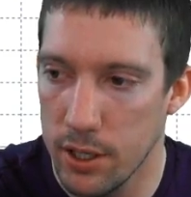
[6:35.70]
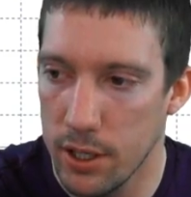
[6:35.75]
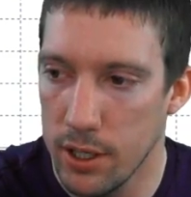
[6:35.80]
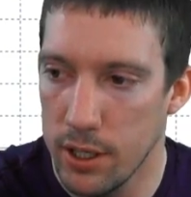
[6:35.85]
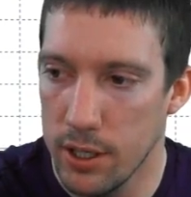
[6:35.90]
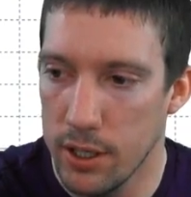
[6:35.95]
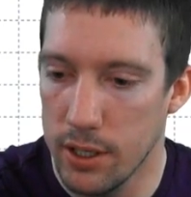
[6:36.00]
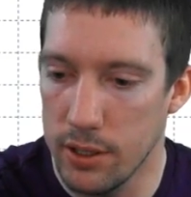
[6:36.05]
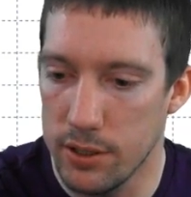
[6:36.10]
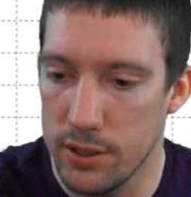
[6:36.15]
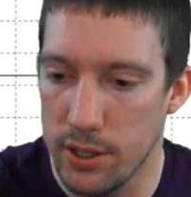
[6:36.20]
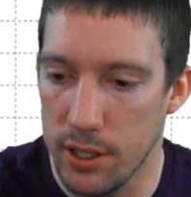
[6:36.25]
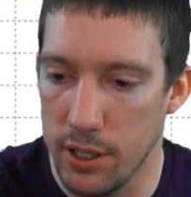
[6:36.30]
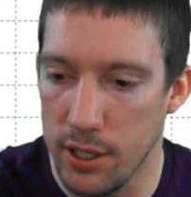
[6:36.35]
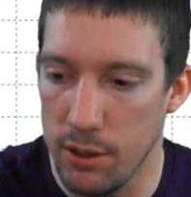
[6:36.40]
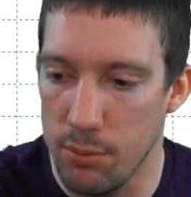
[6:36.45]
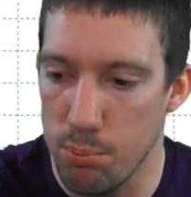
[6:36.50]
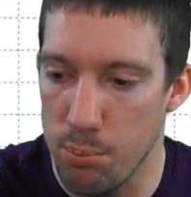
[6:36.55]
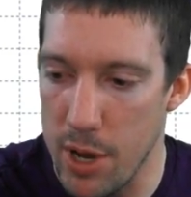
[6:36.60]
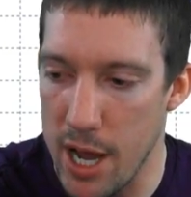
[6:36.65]
is
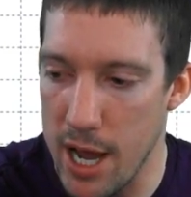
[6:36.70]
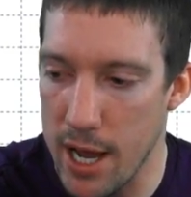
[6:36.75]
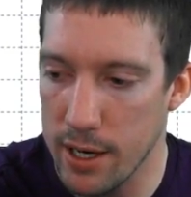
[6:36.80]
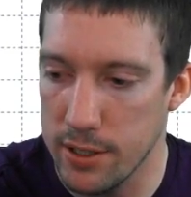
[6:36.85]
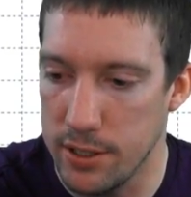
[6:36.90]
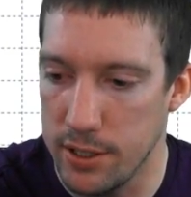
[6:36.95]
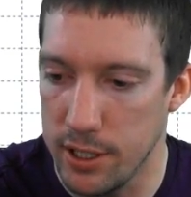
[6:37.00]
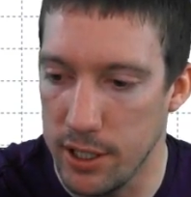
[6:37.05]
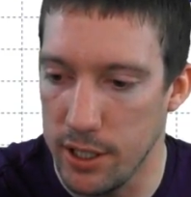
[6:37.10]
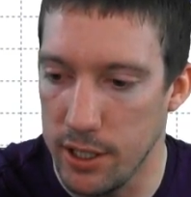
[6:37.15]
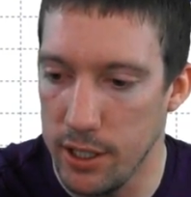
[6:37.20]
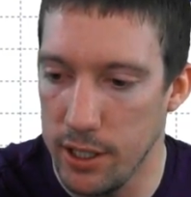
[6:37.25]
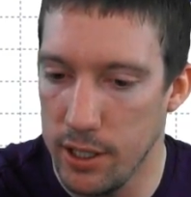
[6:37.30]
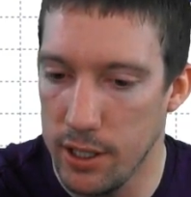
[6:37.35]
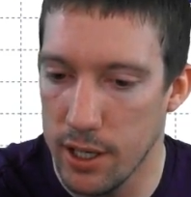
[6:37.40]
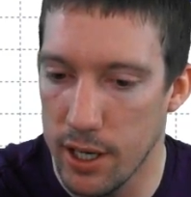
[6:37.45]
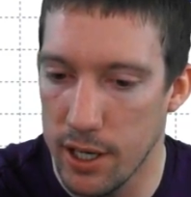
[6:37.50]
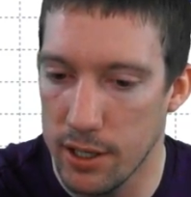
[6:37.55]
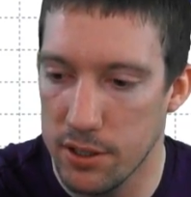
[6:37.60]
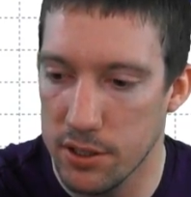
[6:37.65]
the
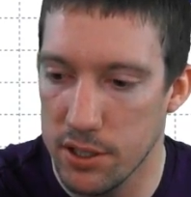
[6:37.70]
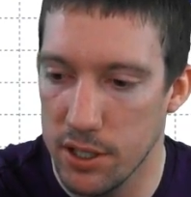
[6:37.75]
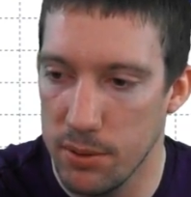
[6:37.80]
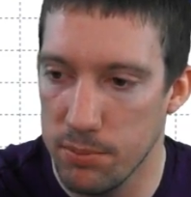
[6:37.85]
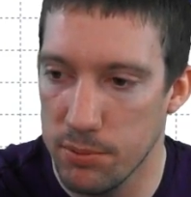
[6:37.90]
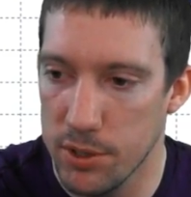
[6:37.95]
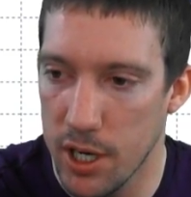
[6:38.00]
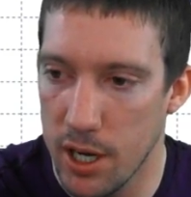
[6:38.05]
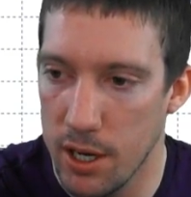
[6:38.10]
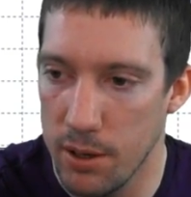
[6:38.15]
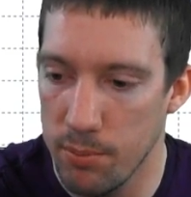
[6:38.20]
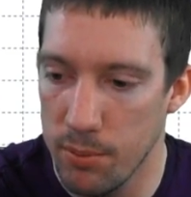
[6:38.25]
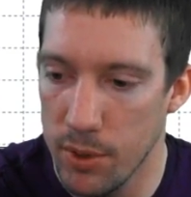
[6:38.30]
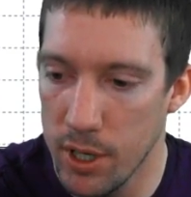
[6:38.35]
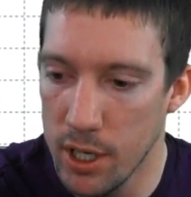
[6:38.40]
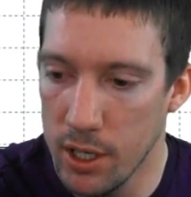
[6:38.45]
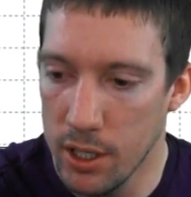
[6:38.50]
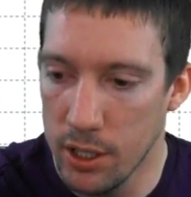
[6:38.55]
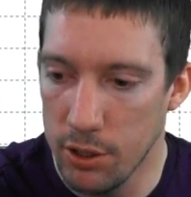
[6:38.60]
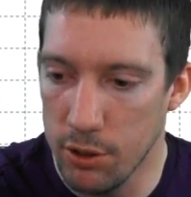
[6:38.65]
MACD at the same time.
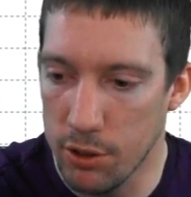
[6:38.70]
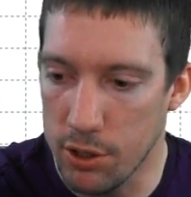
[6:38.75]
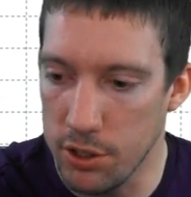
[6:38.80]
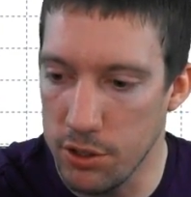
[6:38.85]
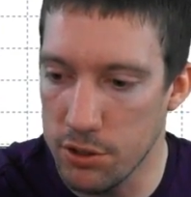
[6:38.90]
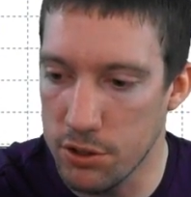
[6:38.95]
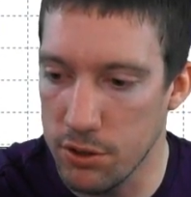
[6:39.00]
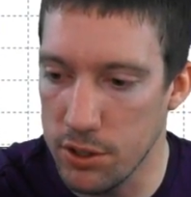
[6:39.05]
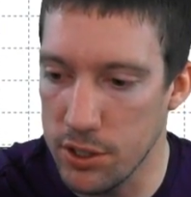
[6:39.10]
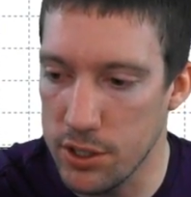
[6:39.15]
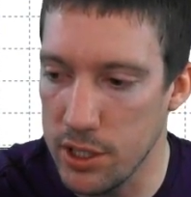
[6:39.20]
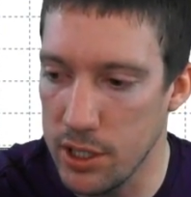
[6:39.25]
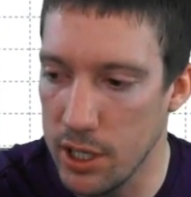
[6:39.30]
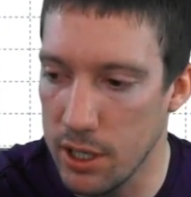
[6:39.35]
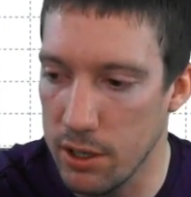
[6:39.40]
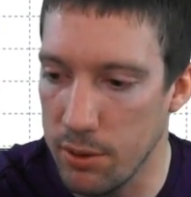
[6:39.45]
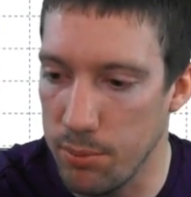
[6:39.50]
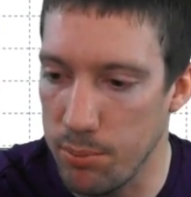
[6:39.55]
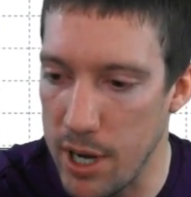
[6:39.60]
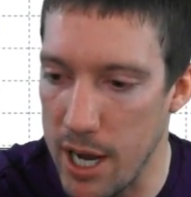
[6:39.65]
You can usually see how
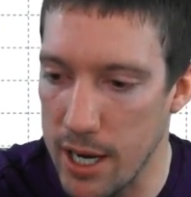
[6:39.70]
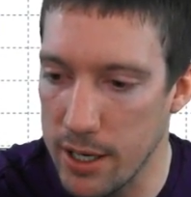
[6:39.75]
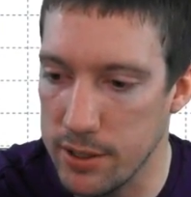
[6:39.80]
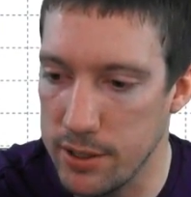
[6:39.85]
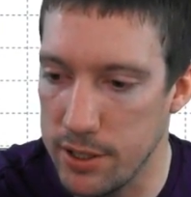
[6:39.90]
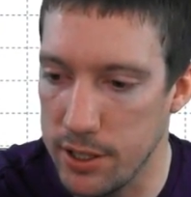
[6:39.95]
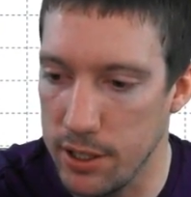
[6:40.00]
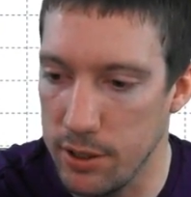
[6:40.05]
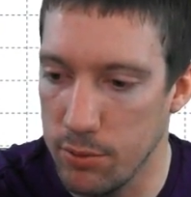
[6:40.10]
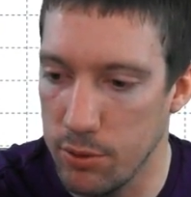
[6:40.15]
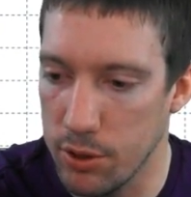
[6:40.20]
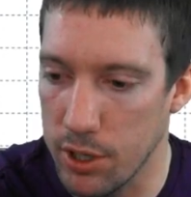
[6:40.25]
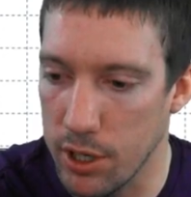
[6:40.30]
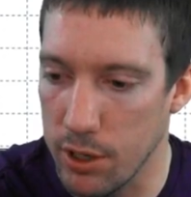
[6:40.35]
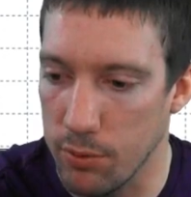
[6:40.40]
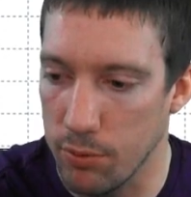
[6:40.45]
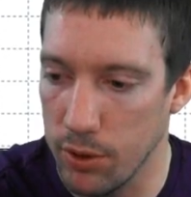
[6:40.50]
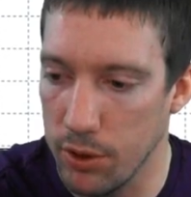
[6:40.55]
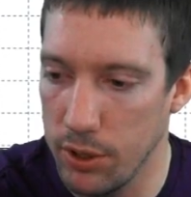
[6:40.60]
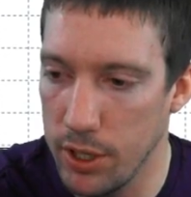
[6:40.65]
the MACD will get
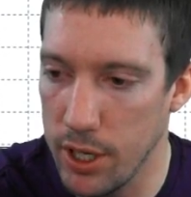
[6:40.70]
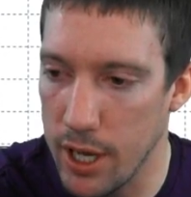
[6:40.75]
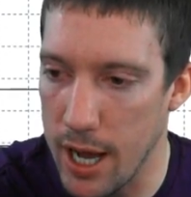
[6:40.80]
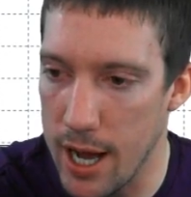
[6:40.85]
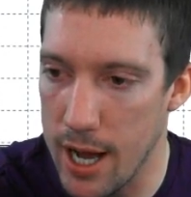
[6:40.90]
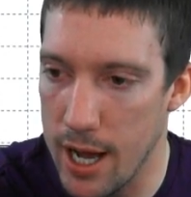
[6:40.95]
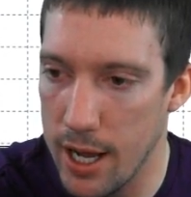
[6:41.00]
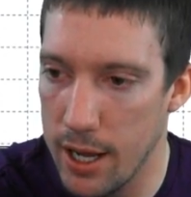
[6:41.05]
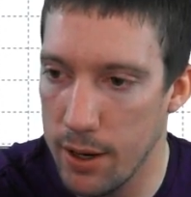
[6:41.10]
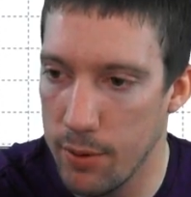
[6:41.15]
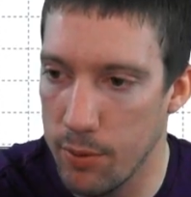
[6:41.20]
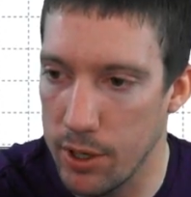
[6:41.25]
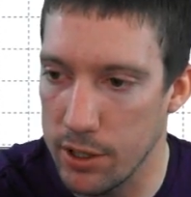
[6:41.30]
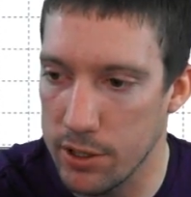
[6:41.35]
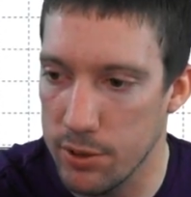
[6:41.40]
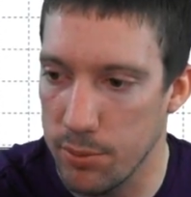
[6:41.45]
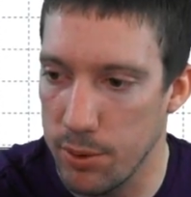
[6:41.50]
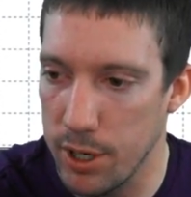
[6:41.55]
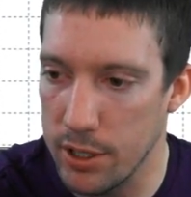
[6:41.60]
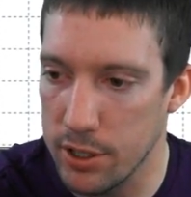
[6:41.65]
really high when it's
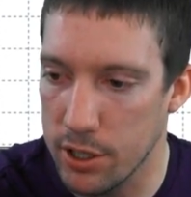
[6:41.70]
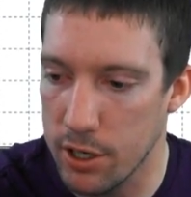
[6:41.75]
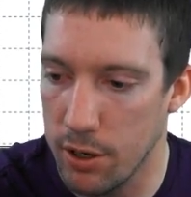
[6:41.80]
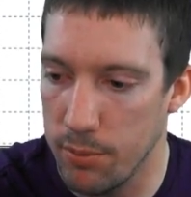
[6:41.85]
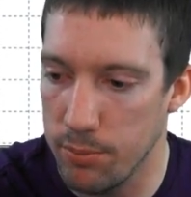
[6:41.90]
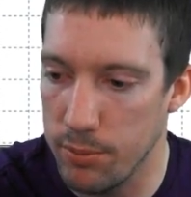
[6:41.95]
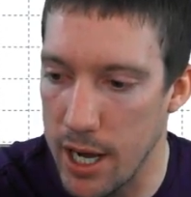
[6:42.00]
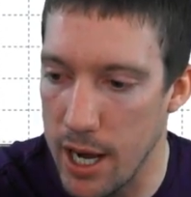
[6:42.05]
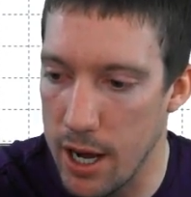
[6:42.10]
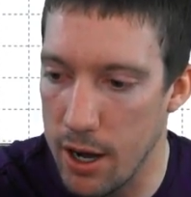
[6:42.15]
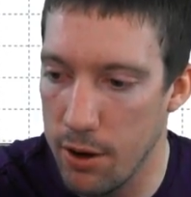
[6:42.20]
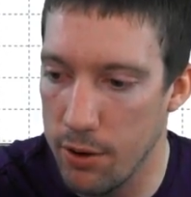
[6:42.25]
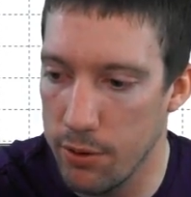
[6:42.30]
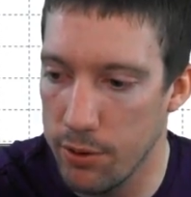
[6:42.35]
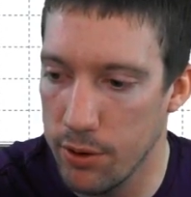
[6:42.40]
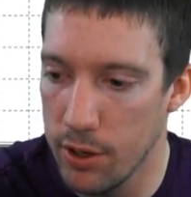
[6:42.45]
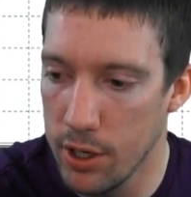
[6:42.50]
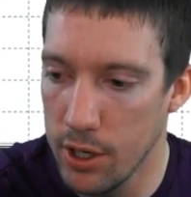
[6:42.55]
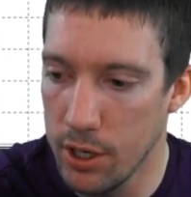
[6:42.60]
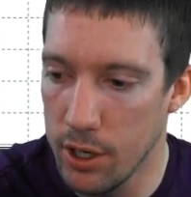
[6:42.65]
about to come down,
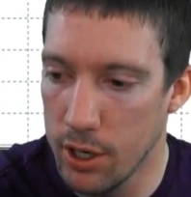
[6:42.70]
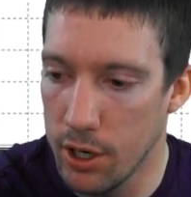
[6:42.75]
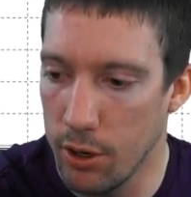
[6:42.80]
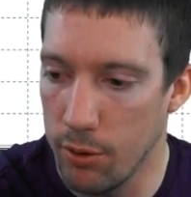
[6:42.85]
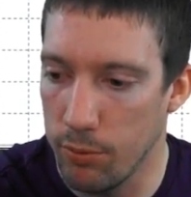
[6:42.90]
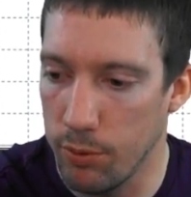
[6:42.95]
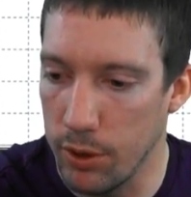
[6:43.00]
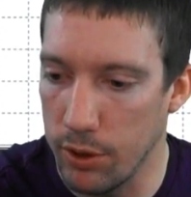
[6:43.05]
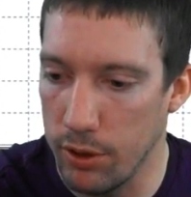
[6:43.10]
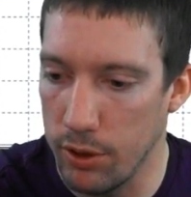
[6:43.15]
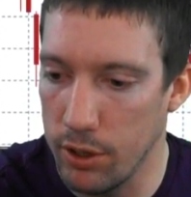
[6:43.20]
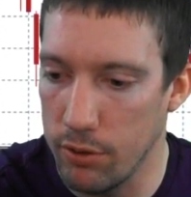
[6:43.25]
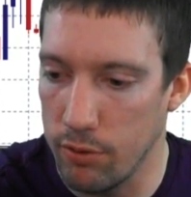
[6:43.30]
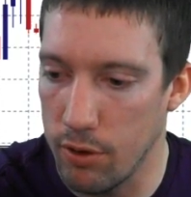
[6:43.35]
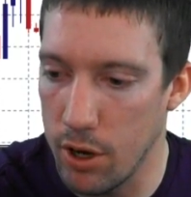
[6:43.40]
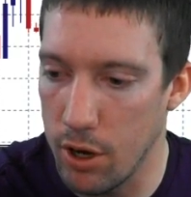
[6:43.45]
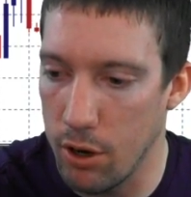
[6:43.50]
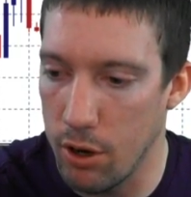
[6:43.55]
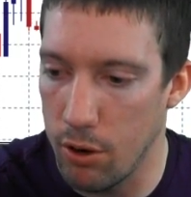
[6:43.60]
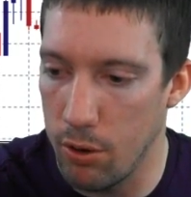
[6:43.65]
or really
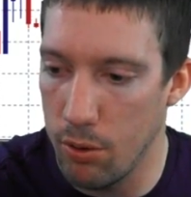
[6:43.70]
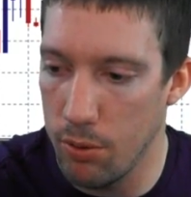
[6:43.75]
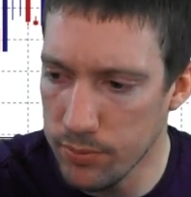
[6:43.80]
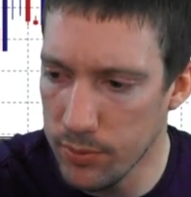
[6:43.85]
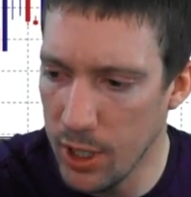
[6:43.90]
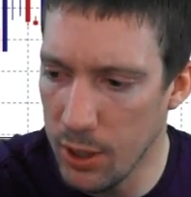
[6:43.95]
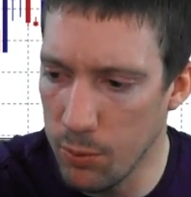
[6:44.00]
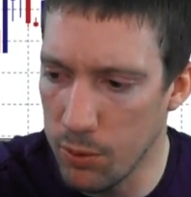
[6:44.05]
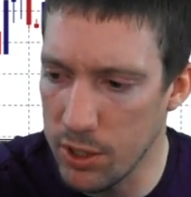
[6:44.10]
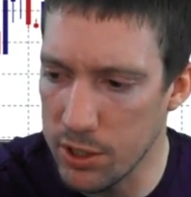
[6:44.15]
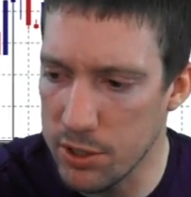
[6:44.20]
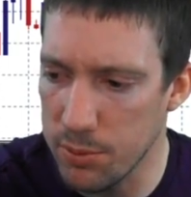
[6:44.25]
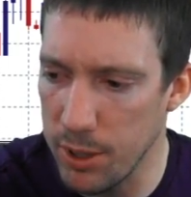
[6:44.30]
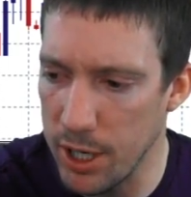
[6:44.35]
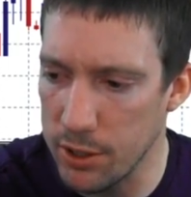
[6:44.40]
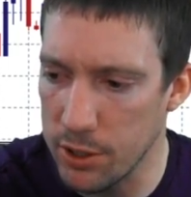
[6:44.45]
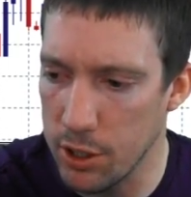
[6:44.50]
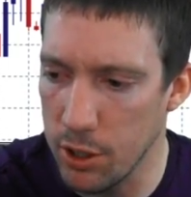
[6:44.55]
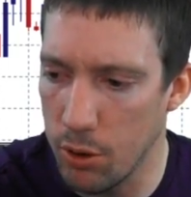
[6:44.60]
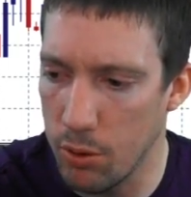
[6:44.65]
low when it's about
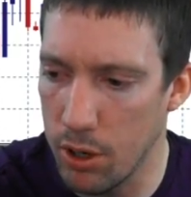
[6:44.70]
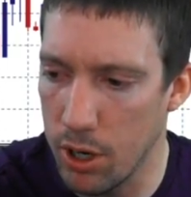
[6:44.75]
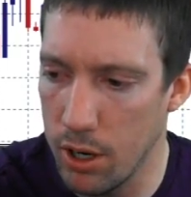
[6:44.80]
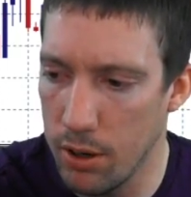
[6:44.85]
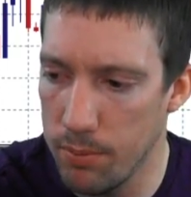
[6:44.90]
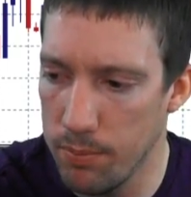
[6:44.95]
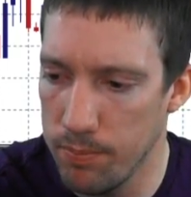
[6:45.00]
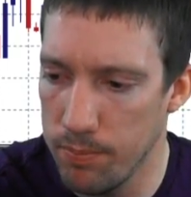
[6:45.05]
to go up.